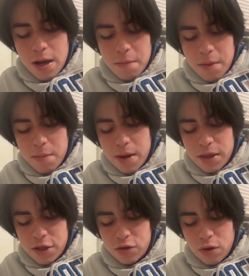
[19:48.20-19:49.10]
My
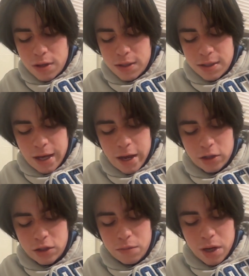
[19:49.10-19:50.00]
method draws into
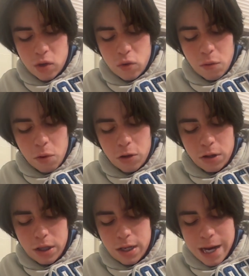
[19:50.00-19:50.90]
action by normal
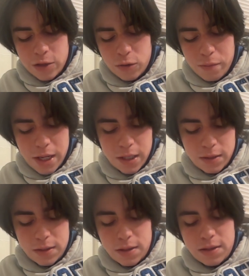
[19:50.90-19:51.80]
and natural
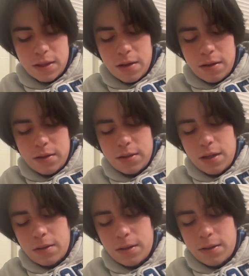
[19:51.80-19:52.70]
means the
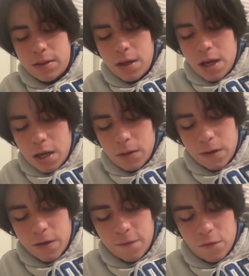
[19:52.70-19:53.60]
subtlest
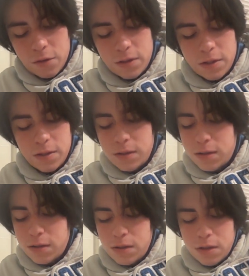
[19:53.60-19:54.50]
creative
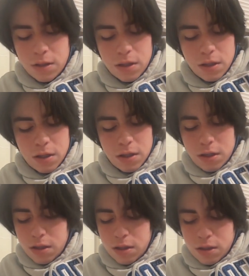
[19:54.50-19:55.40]
forces
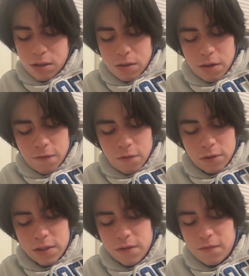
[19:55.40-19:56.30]
creative
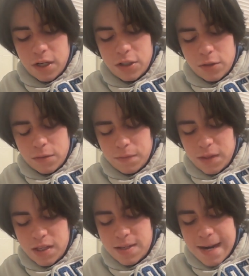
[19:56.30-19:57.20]
forces of nature.
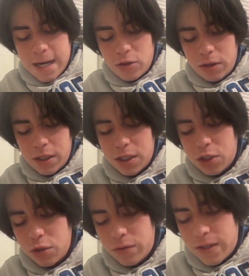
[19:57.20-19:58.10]
This naturally
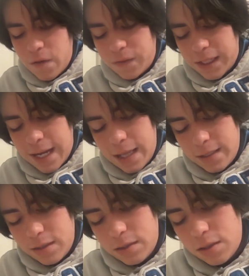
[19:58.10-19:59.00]
induced
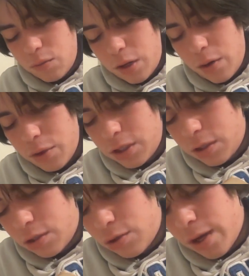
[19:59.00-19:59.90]
self-analysis is what I wish
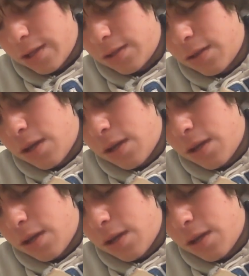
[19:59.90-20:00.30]
to stress,